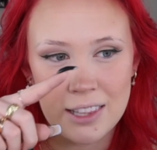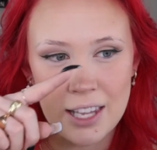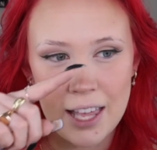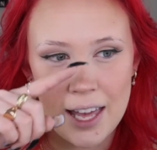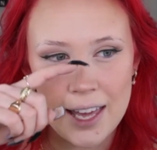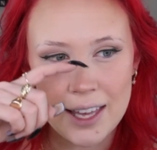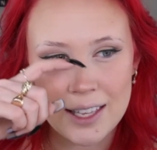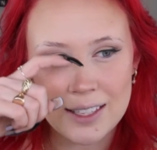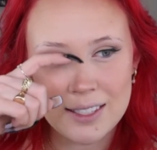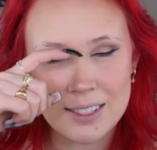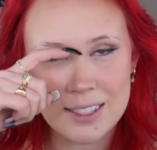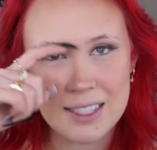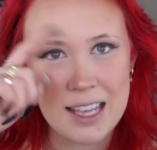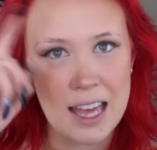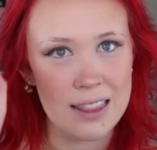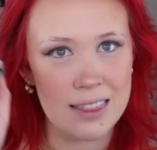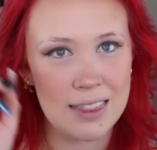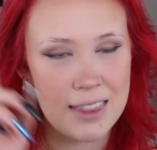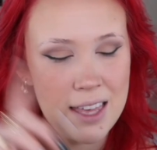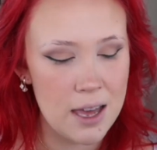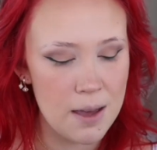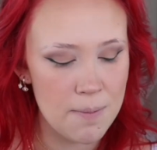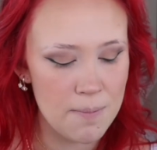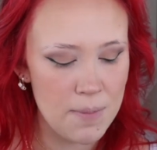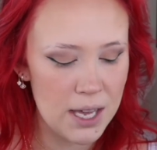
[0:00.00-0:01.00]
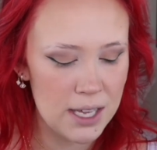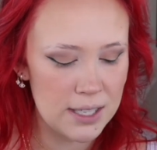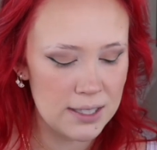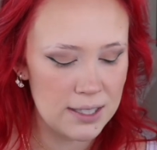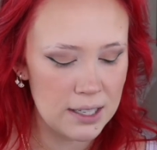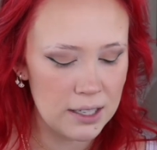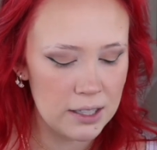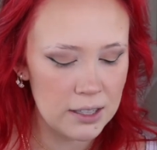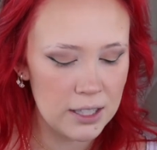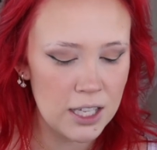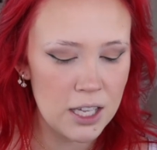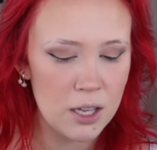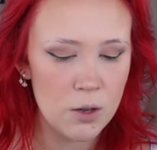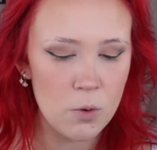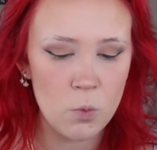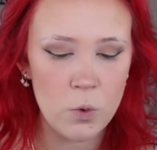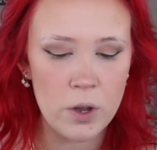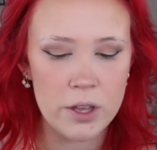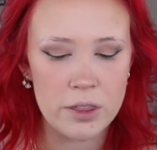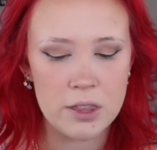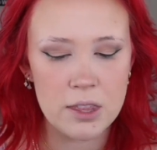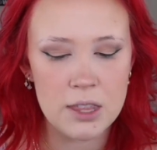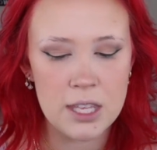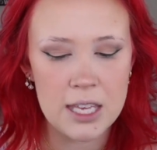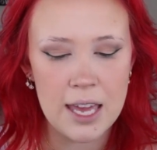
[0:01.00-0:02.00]
like set them basically
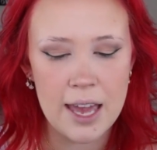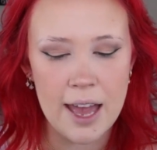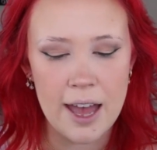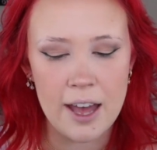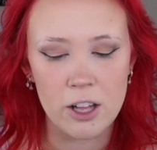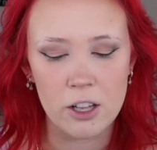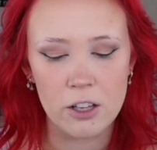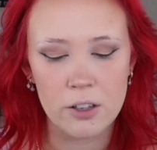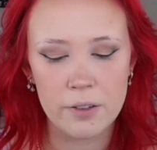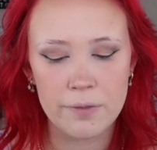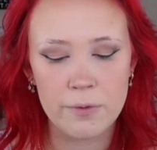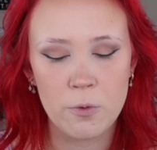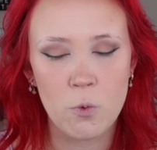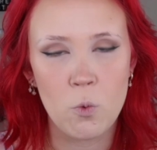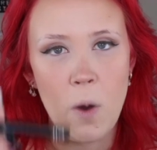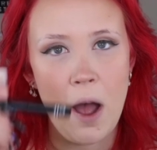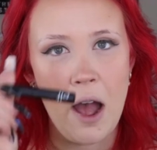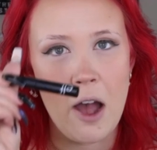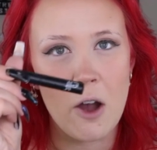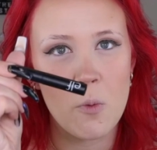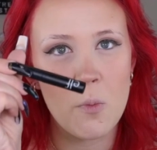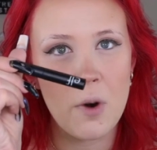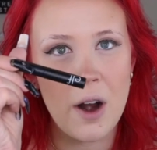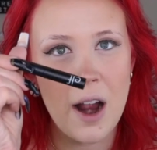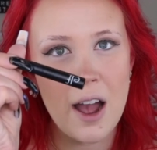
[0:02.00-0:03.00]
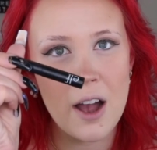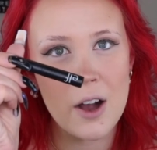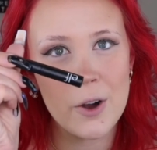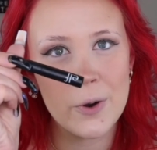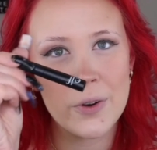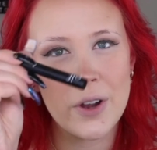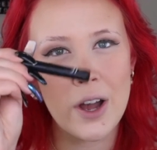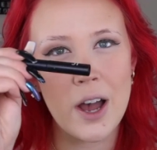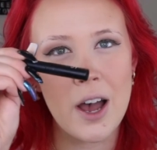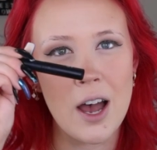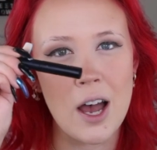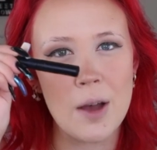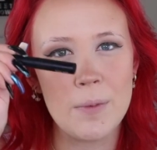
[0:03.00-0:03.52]
with the e.l.f. Wow Brow.